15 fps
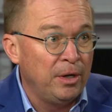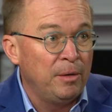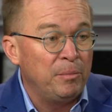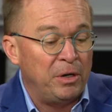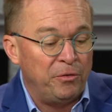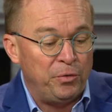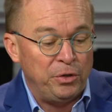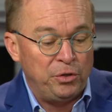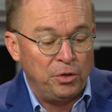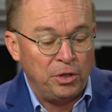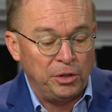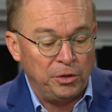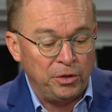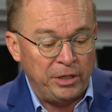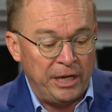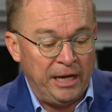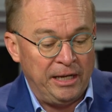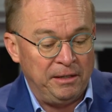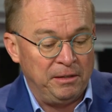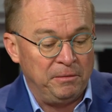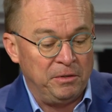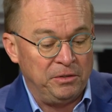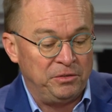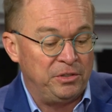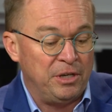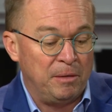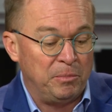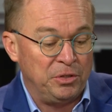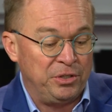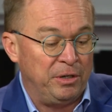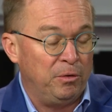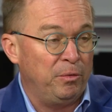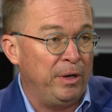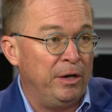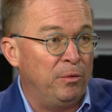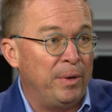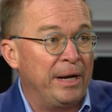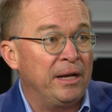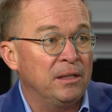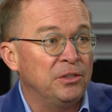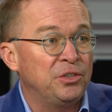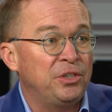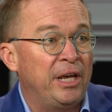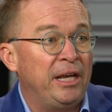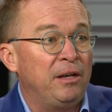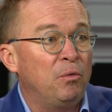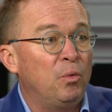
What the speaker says: but if we took a look at the numbers in a regular state,